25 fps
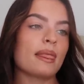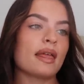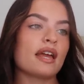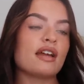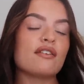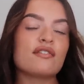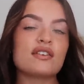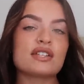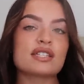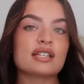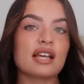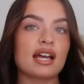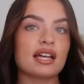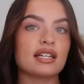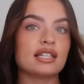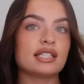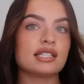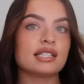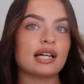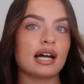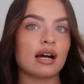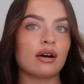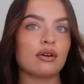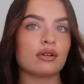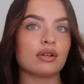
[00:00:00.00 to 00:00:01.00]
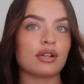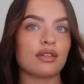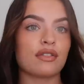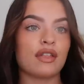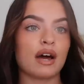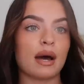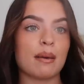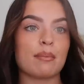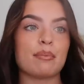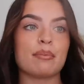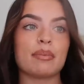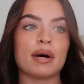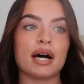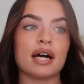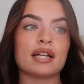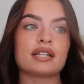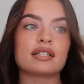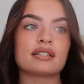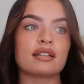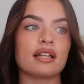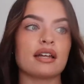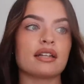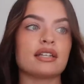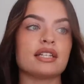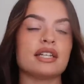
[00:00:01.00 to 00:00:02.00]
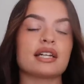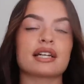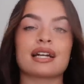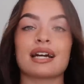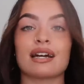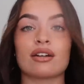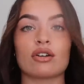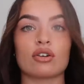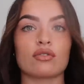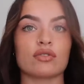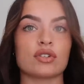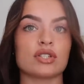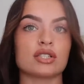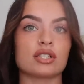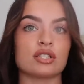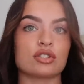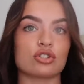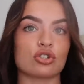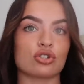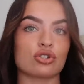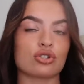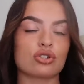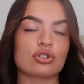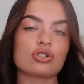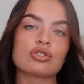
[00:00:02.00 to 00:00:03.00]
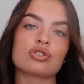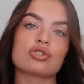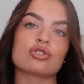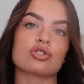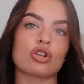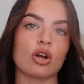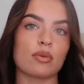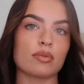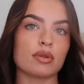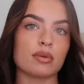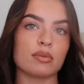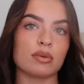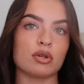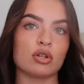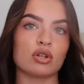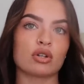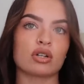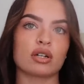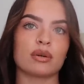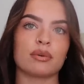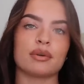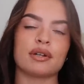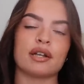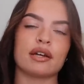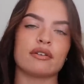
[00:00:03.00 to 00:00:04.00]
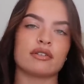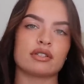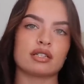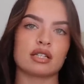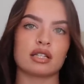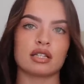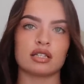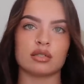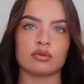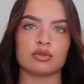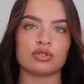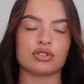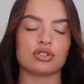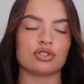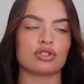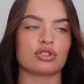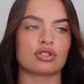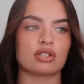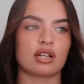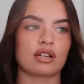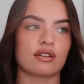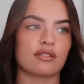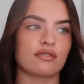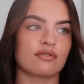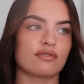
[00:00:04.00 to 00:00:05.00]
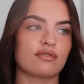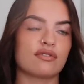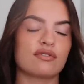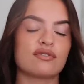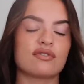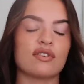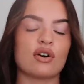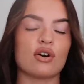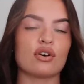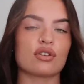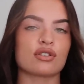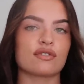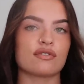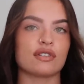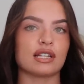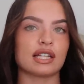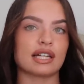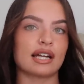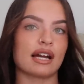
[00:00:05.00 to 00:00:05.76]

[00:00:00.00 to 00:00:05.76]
If it's getting you down that bad, then you can obviously just stop the bulk. I would never tell anyone to just like forcefully